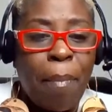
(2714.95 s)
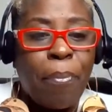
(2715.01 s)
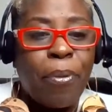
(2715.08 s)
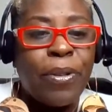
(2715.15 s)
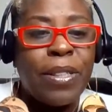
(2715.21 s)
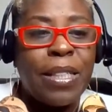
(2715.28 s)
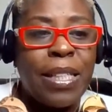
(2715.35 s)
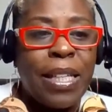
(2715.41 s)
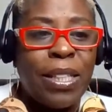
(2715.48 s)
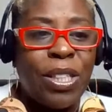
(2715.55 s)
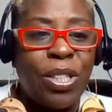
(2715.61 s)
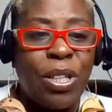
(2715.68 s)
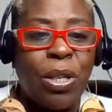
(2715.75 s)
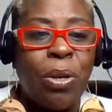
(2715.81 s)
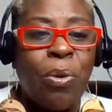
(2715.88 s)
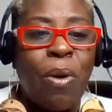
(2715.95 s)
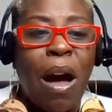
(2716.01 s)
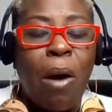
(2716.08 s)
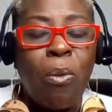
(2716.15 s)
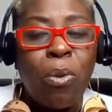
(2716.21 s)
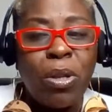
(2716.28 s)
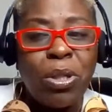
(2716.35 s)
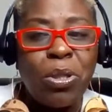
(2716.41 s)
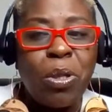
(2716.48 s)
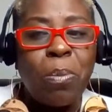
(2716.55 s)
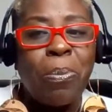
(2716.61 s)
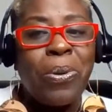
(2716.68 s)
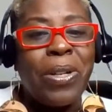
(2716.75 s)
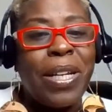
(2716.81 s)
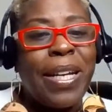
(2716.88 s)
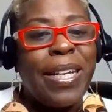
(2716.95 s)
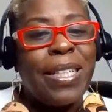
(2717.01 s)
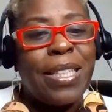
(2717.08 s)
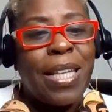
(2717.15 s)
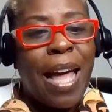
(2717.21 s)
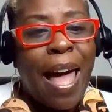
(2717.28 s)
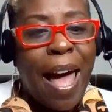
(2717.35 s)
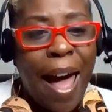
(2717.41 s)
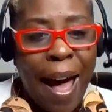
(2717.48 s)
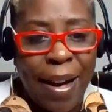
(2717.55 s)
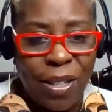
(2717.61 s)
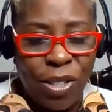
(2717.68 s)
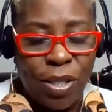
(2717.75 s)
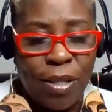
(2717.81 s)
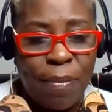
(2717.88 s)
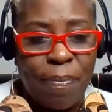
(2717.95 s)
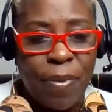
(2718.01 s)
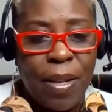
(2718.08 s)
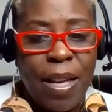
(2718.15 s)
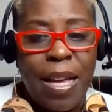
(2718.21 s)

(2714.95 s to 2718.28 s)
present to you, I want you to put it into action.